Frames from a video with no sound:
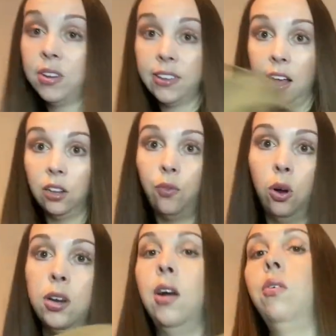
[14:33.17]
to
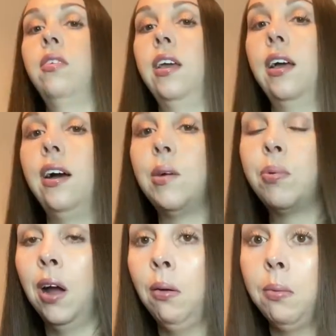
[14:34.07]
California, I was like, oh, I
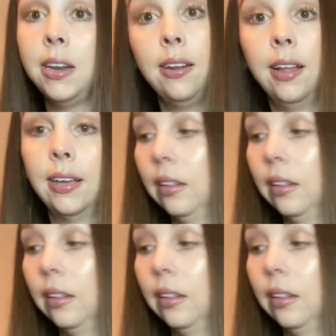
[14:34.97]
probably need like a